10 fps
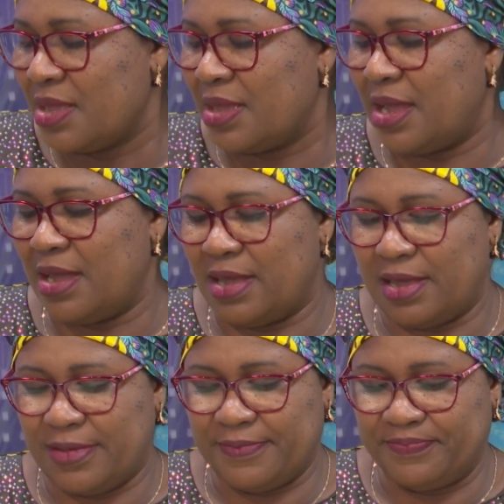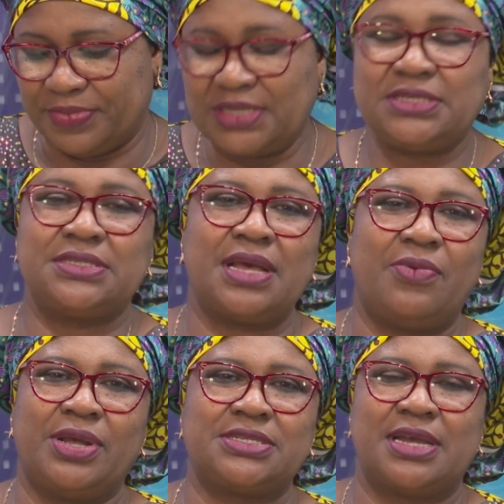um, this is
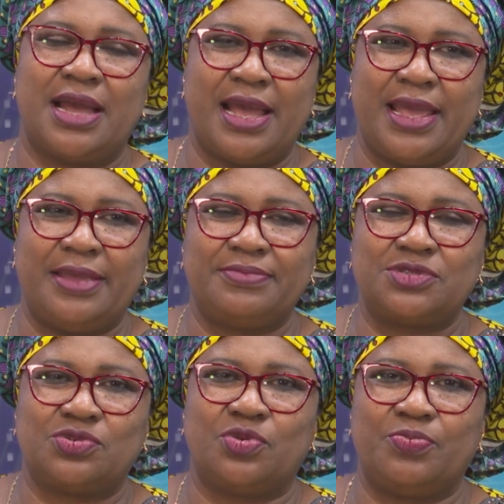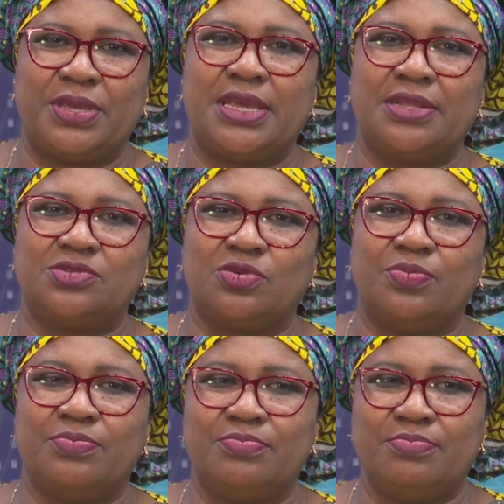our time to begin
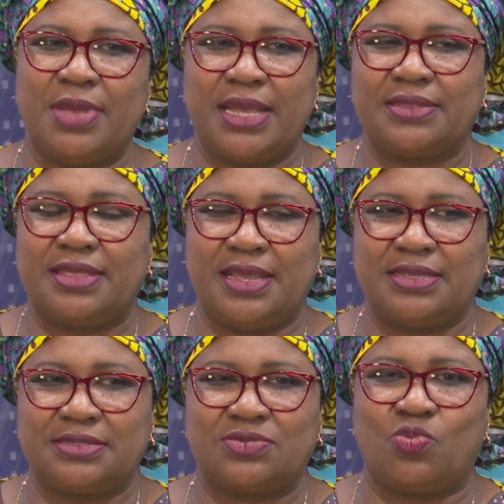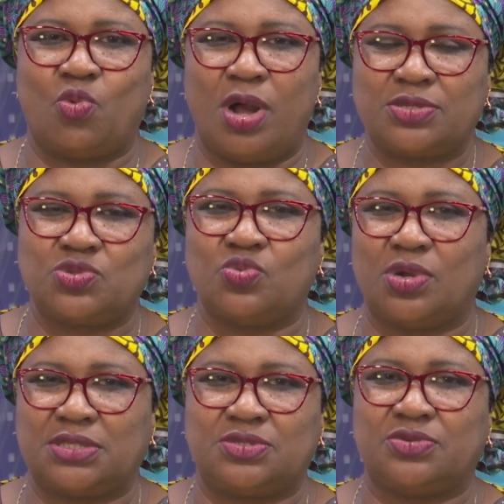to make things work
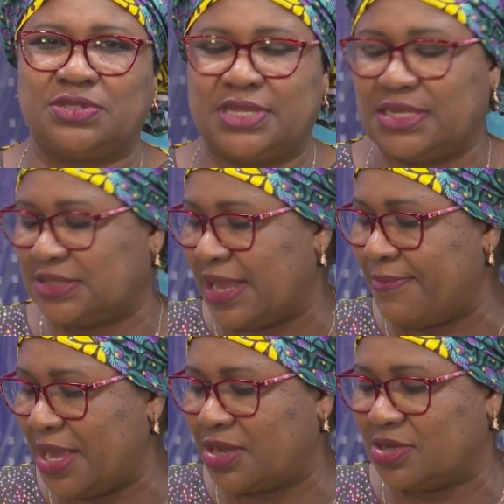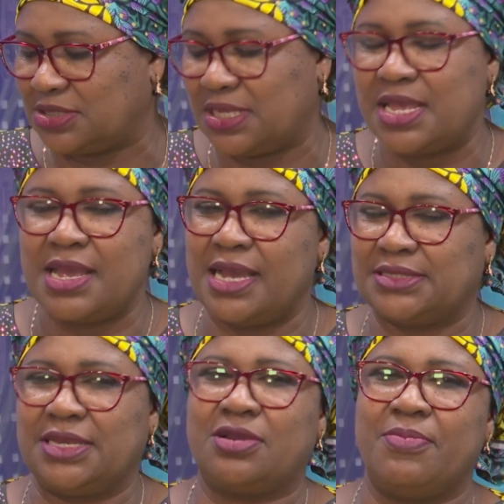towards those things that make us
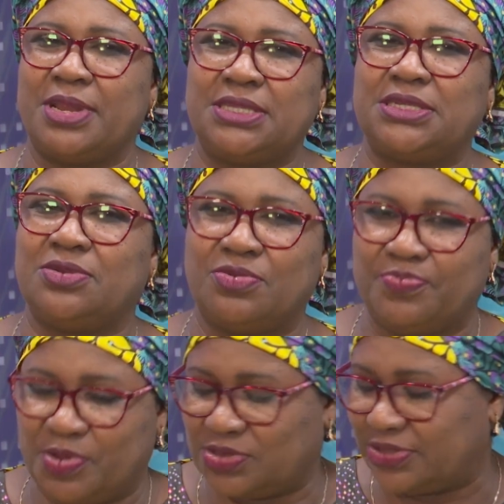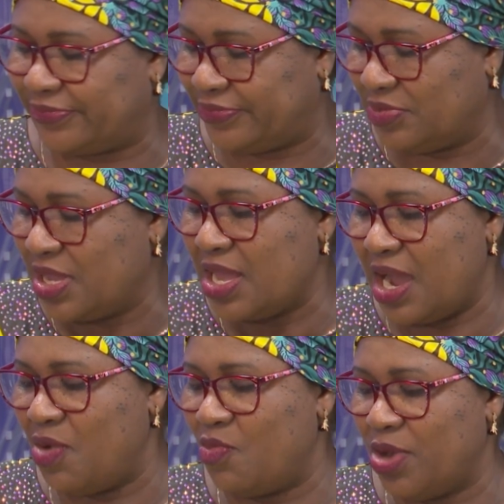as a community look beautiful.
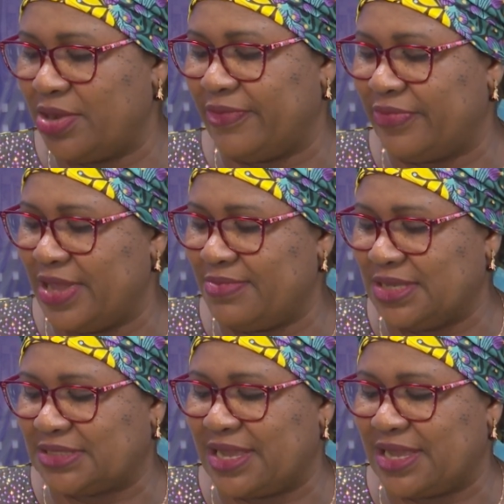And one of them is